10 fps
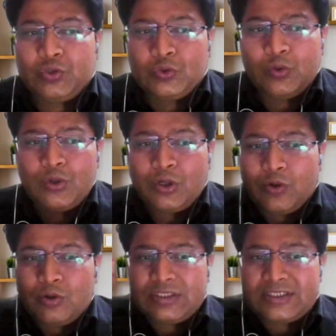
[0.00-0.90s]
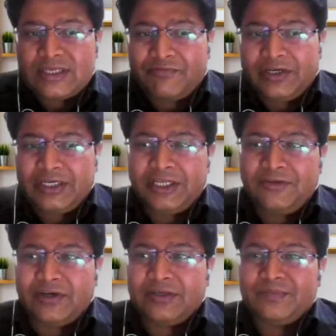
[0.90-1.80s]
2 clause
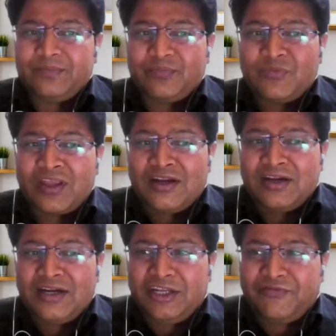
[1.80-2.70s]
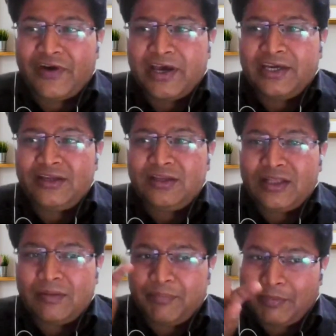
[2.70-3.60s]
71 define
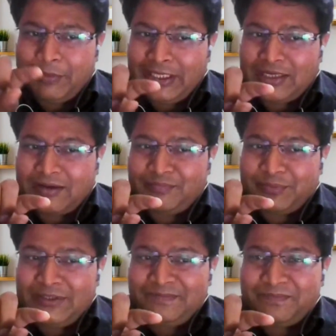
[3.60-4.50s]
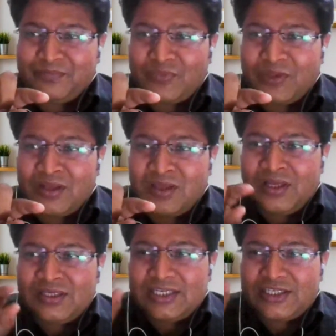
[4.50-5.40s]
the public company
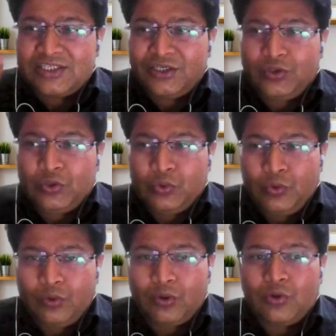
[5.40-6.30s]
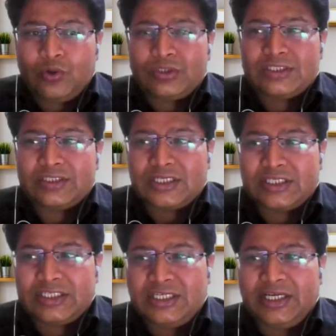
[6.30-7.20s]
section 2 clause
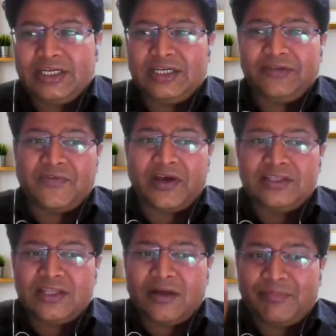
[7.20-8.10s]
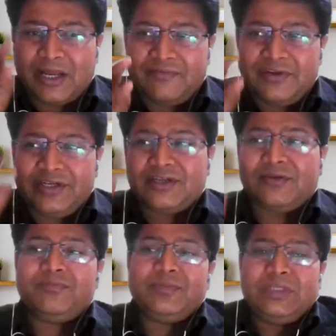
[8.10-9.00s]
68 define the private
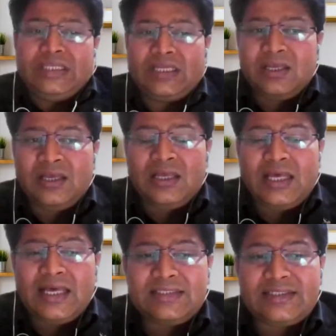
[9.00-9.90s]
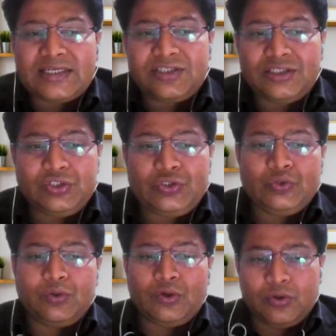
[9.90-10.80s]
company and section
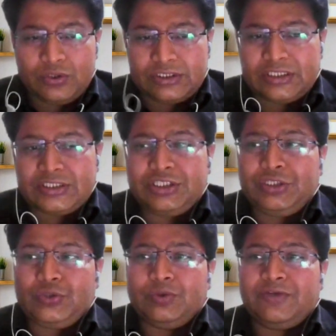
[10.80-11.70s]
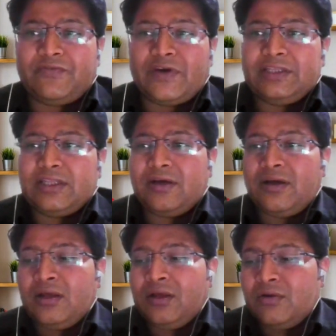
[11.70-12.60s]
2 clause 62 define the
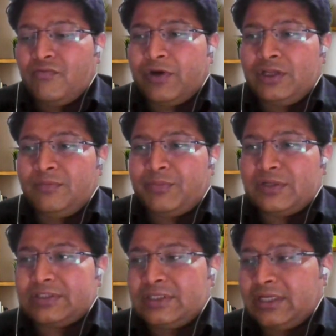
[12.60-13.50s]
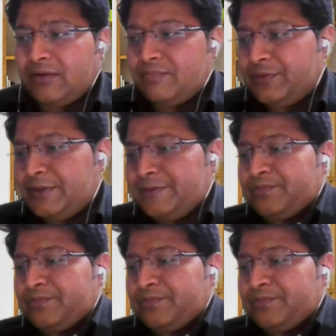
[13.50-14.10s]
one person company